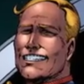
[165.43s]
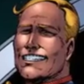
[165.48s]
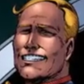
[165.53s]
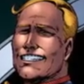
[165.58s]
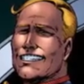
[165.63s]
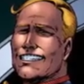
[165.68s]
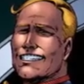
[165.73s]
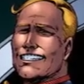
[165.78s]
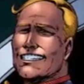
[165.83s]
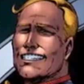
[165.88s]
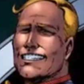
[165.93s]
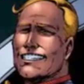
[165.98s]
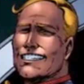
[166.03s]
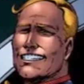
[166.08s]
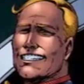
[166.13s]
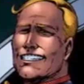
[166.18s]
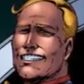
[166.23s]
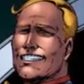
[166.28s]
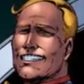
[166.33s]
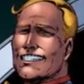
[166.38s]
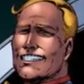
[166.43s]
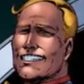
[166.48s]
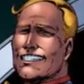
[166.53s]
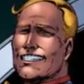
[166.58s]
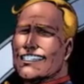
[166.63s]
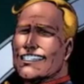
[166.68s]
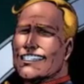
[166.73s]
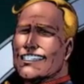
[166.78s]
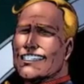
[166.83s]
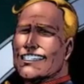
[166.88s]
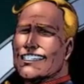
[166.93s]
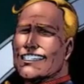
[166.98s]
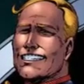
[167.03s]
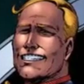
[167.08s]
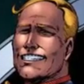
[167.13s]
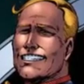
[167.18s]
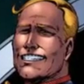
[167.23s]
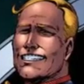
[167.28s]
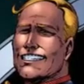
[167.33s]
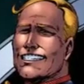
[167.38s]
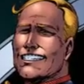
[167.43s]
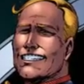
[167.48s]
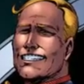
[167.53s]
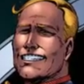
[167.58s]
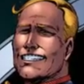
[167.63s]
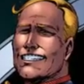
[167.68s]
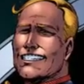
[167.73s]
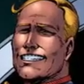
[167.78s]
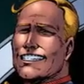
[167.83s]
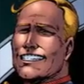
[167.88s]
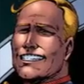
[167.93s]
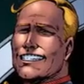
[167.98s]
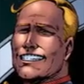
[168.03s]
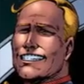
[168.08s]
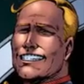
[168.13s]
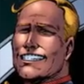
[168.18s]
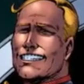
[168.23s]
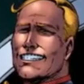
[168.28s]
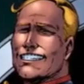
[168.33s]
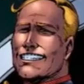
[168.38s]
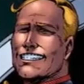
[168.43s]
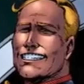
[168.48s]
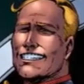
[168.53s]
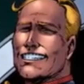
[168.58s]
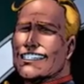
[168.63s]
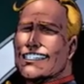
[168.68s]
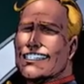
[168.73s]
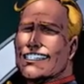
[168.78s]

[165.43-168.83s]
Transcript: (silent)